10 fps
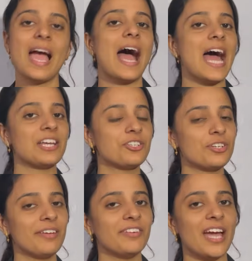And
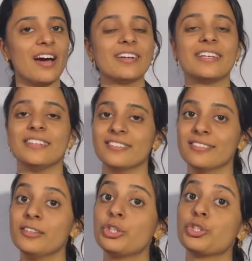today we are
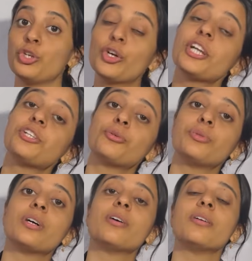here to look into
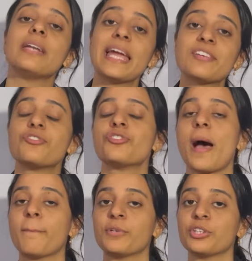the next
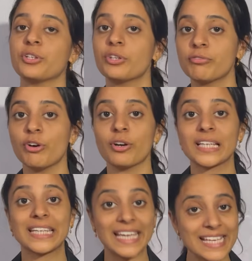chapter
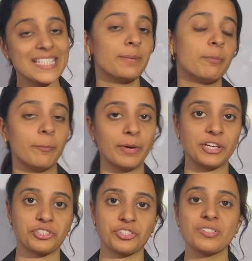for KSET
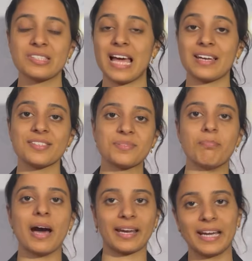preparations, that is
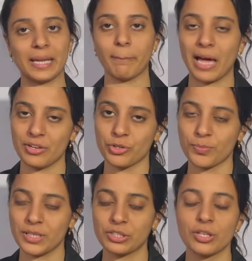marketing
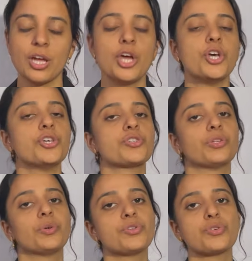management. So
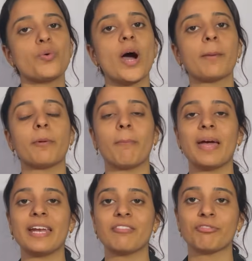those who are
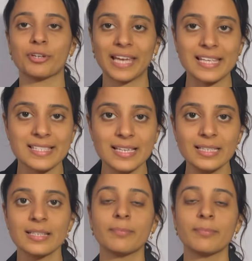preparing for KSET,